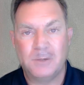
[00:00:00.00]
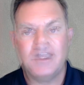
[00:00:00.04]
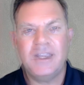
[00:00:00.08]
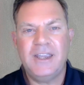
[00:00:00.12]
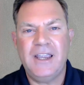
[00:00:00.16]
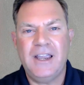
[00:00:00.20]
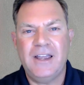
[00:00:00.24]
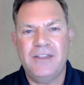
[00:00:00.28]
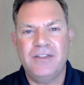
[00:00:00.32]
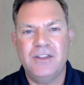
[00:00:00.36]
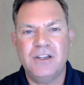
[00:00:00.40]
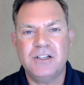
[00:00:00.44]

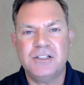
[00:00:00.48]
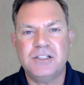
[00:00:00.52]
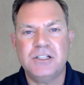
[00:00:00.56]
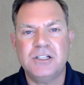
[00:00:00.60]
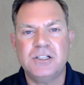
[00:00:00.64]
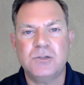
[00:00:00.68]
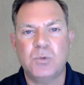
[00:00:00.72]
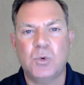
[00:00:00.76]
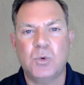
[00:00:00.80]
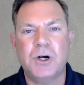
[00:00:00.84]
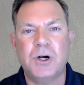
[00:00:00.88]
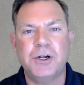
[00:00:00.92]
Again, this
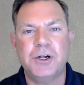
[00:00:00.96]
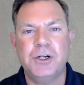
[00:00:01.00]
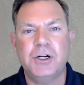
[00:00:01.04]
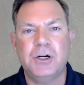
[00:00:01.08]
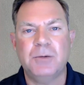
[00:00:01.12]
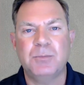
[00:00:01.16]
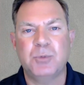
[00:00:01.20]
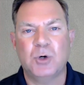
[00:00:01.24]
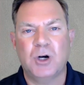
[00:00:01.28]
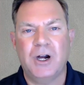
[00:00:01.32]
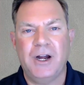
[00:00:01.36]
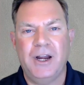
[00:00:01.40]
is where
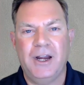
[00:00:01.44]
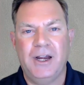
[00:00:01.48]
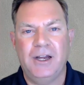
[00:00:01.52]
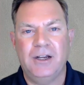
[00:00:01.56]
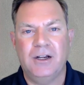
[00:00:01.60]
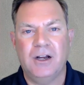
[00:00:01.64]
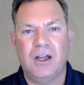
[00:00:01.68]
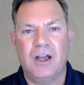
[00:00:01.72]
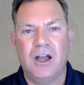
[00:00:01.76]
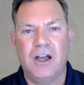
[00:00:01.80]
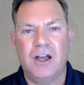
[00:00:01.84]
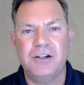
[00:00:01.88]
your
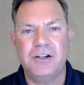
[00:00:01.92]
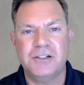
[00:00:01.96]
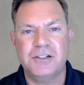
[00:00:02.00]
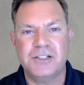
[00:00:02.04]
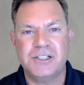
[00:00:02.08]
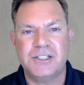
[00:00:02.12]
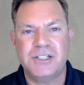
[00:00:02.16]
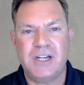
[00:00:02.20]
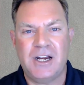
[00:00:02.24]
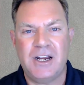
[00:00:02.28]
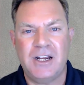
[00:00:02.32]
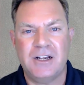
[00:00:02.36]
brain
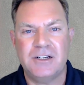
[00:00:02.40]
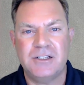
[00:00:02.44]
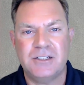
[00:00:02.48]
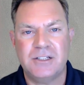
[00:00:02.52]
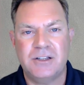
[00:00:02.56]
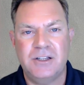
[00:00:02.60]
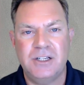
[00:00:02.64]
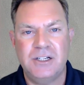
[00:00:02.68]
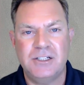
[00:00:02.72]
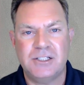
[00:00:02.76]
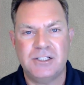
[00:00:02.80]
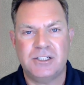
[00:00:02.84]

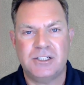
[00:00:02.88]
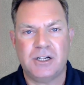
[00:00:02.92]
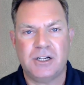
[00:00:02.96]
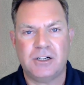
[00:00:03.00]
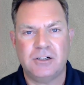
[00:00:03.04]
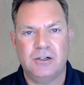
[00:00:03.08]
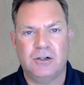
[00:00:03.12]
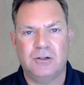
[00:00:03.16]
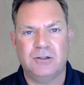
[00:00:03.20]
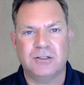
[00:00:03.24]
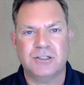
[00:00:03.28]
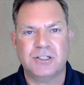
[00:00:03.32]
understands these
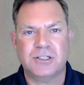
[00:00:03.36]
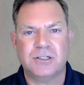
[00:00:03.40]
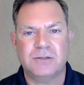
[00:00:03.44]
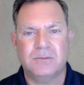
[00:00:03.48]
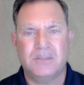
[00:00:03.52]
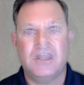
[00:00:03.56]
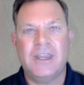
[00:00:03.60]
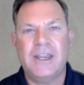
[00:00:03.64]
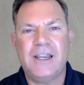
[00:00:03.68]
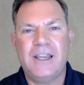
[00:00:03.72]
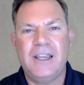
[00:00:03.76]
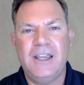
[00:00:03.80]
signals
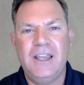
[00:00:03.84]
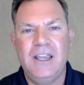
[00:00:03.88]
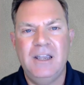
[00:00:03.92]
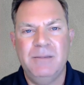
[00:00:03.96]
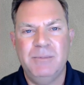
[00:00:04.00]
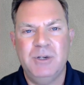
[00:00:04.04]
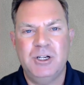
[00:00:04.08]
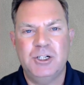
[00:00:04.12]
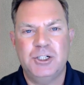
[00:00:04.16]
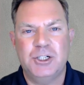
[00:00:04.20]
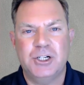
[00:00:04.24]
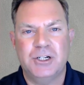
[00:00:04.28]
like
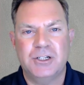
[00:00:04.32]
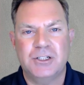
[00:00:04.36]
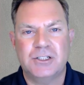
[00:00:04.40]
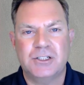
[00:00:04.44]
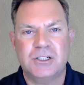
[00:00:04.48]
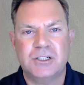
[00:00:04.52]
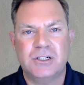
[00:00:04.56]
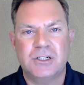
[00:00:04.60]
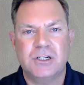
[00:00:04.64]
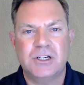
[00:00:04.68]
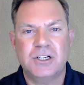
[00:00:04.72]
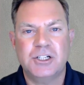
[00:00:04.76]

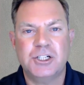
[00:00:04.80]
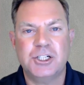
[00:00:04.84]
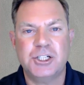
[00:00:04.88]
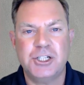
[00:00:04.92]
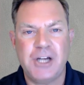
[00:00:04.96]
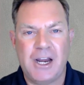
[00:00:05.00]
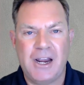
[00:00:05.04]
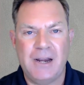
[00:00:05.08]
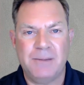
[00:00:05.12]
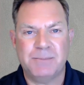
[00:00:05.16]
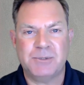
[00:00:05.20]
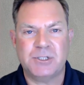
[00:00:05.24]
images,
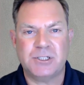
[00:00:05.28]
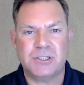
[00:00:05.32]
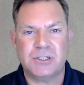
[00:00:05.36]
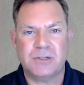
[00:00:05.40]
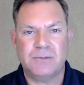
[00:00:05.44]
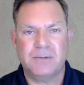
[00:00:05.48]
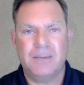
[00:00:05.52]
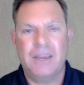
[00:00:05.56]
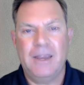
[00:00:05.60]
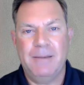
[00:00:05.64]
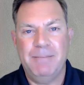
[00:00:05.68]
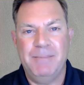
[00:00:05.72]

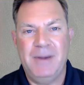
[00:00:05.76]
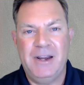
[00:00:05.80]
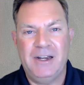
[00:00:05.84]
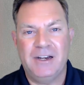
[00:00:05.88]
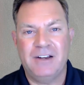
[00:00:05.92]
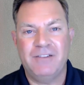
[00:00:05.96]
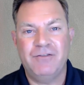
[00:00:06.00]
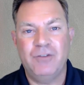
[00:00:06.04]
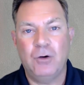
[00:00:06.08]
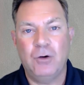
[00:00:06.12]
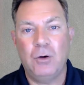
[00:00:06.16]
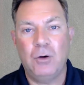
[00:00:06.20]
shapes, and
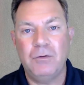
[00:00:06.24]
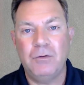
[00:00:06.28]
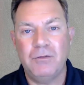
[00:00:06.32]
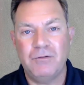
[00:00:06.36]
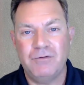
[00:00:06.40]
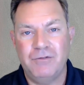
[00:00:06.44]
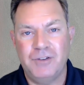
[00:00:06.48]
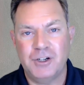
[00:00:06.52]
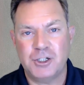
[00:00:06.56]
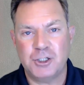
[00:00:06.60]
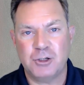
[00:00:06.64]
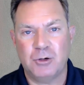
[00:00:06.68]
meaningful
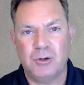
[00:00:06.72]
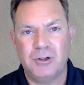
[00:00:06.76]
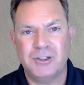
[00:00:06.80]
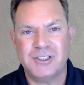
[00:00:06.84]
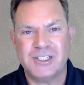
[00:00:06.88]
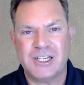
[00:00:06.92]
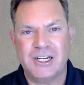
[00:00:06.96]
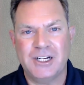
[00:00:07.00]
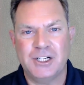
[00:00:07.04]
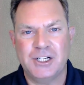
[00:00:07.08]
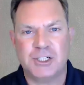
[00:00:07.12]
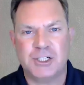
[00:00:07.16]

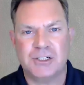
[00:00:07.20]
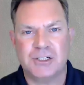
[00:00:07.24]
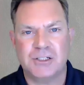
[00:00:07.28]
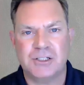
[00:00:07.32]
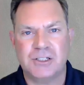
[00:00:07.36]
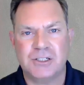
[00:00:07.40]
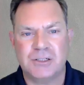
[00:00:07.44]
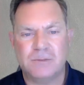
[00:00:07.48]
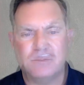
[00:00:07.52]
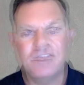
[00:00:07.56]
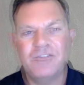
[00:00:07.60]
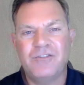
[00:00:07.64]

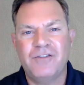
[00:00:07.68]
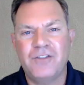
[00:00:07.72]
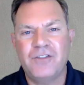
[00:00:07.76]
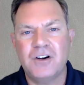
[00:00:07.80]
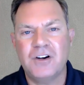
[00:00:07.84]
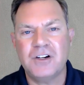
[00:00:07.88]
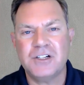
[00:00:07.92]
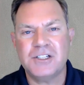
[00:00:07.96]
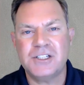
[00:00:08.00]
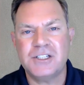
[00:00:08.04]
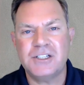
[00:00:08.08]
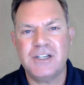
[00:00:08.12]
visualizations. The
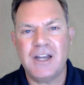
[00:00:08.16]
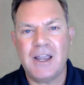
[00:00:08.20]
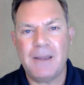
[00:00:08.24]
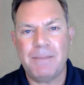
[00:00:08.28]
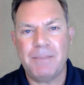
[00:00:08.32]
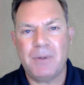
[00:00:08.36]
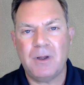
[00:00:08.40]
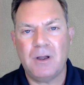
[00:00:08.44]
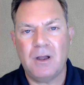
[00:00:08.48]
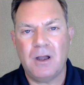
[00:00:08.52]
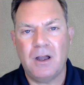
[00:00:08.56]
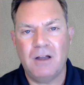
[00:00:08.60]
first
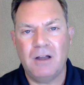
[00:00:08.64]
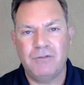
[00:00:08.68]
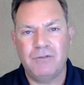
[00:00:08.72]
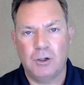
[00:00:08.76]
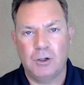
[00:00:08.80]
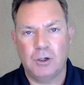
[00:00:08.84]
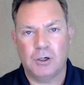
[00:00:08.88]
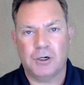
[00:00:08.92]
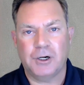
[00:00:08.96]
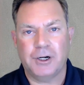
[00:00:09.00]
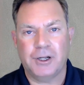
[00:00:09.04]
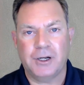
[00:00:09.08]
step of
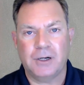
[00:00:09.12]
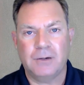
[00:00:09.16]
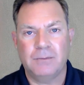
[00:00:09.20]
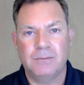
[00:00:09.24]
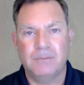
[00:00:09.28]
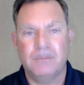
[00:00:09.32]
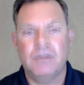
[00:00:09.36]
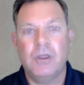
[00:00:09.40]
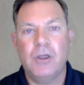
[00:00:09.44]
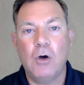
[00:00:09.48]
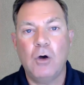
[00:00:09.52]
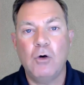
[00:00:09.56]
learning,
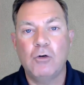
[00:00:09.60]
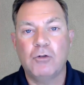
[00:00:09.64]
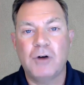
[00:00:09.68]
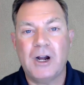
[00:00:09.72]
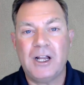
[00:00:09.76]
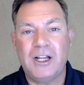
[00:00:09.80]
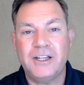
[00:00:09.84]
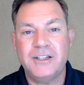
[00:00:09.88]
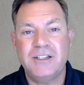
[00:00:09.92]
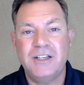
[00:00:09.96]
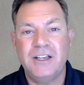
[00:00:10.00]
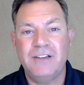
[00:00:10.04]
though
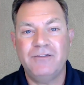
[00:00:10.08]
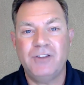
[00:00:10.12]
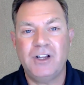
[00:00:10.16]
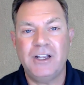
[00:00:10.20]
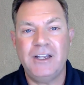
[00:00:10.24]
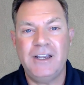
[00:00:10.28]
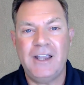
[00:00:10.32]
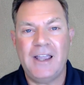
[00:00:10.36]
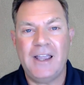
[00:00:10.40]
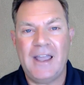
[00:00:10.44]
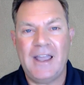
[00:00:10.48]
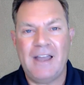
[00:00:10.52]

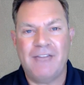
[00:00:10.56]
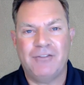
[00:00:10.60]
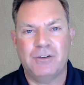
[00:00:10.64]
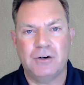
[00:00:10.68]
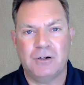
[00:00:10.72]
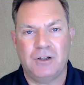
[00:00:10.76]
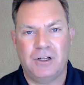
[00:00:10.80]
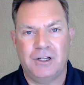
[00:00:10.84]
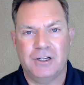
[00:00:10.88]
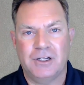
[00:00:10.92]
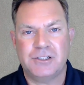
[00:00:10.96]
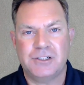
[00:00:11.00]
relatively
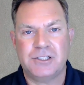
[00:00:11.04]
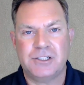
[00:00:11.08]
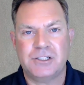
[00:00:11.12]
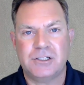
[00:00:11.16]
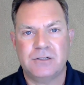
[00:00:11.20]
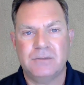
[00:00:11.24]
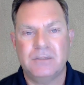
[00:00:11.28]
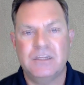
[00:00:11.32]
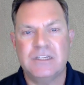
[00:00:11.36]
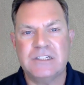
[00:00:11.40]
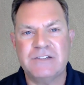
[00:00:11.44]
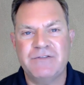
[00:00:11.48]

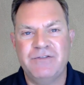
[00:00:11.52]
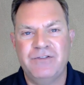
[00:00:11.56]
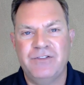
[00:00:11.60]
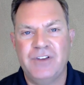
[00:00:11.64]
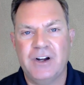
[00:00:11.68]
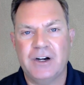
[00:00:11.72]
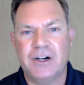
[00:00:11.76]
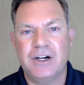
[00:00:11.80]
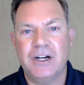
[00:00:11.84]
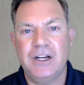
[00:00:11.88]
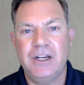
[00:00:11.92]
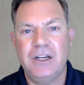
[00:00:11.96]
effortless, is
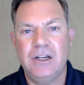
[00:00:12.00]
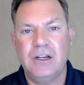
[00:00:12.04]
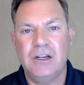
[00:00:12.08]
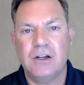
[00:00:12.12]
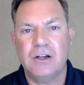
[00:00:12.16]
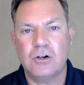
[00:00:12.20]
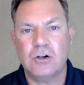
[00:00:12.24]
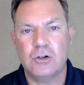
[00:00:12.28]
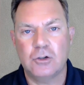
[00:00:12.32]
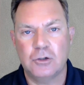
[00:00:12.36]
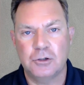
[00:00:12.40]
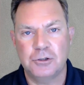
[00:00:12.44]
very
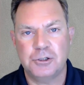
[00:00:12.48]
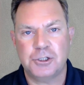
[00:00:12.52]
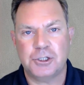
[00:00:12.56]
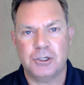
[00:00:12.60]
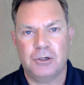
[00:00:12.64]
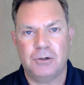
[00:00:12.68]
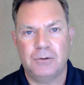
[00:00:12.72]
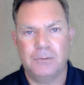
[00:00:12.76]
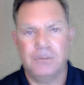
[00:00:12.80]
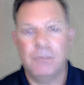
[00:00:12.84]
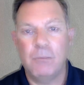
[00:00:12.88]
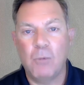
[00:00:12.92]

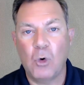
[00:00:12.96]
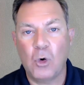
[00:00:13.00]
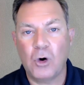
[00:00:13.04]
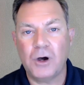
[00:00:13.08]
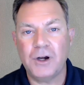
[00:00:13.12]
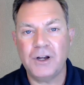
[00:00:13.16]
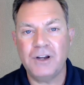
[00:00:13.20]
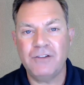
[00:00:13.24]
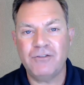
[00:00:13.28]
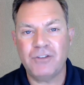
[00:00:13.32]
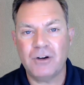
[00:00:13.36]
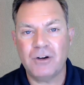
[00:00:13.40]
crucial. The
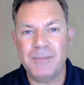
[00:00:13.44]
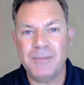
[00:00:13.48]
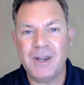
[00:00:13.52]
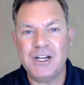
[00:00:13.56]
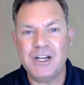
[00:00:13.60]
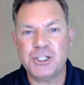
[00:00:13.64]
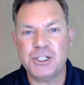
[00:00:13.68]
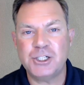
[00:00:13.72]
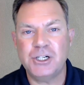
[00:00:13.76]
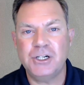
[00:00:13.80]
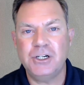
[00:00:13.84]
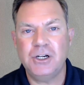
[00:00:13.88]
more
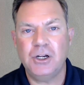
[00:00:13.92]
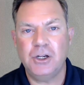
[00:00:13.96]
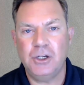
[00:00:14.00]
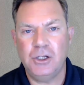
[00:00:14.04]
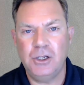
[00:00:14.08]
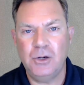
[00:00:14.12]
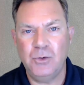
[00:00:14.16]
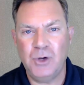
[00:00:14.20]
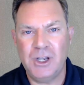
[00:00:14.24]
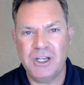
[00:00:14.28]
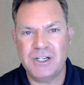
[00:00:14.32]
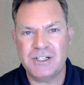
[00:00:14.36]
information
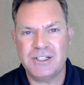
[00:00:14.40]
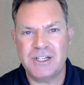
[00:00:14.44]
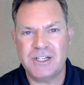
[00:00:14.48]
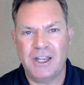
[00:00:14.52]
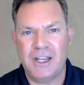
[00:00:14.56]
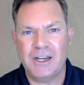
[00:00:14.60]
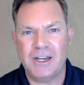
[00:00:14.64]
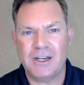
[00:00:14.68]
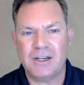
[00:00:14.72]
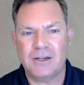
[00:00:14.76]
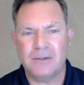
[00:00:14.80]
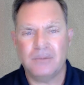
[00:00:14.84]
you
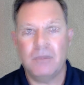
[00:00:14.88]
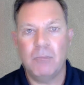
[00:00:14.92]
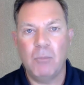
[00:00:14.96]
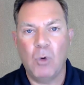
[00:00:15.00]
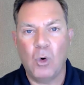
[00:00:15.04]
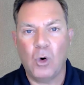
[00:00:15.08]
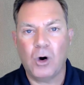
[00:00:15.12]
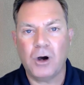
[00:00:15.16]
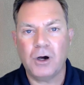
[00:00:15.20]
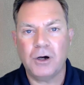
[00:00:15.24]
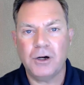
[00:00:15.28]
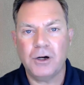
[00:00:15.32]
intake, the
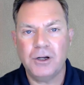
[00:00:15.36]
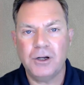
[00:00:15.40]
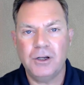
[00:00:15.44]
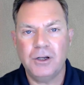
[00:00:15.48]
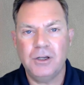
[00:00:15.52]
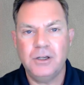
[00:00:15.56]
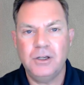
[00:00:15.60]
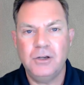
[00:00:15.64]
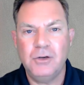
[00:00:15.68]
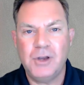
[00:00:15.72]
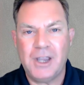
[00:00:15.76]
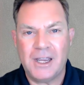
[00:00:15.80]
more
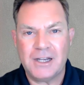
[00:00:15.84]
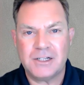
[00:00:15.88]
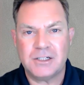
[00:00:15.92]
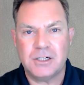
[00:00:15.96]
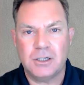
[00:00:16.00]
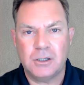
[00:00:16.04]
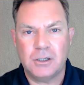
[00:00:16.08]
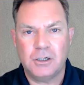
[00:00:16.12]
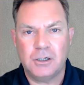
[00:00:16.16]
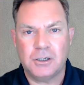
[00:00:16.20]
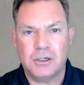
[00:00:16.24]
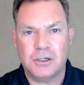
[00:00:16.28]
you get
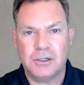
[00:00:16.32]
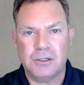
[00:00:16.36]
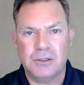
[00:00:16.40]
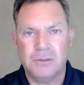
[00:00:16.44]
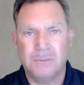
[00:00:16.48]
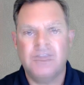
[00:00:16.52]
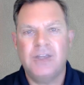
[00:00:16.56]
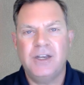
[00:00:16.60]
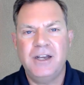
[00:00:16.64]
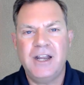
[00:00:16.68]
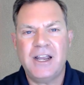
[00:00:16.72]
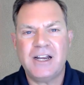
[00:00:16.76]
to learn.
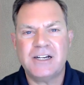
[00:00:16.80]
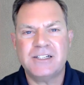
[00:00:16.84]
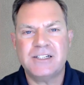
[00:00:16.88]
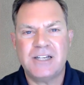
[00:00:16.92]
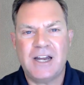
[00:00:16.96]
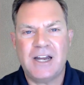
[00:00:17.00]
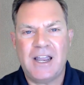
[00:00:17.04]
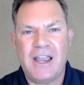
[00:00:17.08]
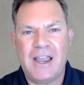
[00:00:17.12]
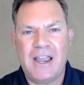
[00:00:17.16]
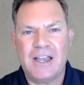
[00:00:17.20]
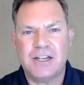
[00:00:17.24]
The
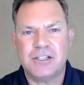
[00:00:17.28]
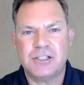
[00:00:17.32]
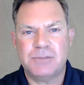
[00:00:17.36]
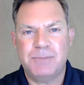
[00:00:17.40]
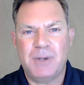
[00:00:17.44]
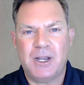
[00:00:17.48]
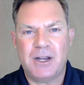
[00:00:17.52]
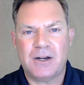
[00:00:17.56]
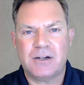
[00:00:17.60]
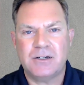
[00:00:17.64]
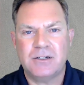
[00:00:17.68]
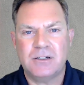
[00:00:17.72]
next
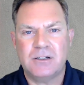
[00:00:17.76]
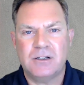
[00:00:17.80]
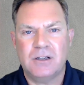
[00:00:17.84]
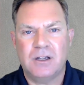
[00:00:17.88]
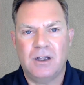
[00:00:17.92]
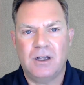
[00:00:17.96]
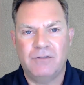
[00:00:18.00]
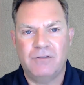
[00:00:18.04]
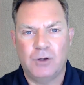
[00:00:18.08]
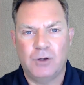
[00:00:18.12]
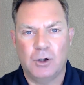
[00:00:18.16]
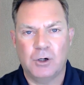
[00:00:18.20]
aspect
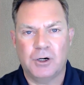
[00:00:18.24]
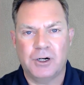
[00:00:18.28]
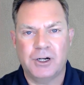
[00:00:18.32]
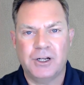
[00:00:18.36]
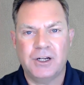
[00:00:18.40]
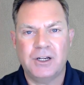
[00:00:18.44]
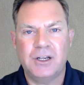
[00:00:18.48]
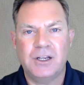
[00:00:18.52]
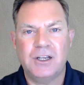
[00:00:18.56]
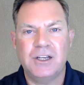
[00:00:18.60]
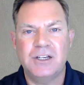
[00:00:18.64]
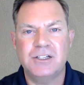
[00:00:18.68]
of
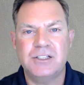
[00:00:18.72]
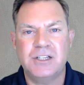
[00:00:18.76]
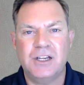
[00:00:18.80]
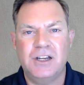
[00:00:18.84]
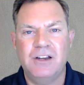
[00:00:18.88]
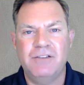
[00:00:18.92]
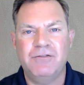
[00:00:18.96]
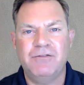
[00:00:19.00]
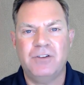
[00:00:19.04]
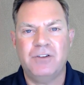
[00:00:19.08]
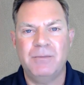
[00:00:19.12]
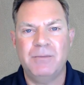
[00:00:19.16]
learning is
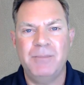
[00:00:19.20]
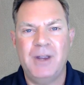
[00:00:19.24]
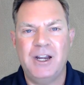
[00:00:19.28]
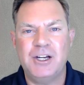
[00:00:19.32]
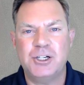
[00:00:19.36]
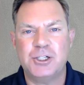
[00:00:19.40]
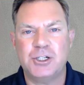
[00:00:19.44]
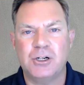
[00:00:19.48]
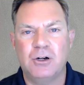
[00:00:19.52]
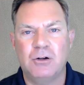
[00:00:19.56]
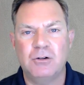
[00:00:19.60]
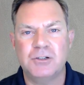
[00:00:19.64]

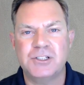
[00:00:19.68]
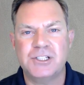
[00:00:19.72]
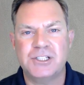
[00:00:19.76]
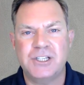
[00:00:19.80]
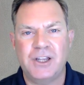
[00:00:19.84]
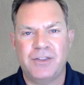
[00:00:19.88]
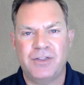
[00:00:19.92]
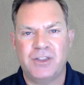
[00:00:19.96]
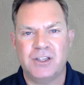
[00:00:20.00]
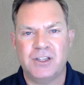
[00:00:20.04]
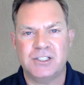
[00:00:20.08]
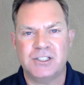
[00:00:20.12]
informational
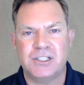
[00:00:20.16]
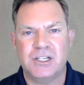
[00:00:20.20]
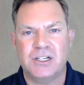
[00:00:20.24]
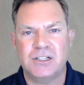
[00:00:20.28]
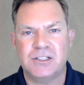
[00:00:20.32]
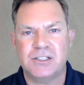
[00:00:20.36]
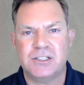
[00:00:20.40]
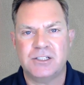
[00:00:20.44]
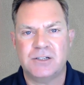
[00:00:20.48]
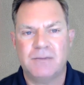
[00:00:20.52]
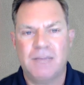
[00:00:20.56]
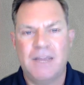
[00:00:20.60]

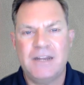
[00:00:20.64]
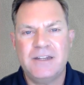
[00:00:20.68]
synthesis.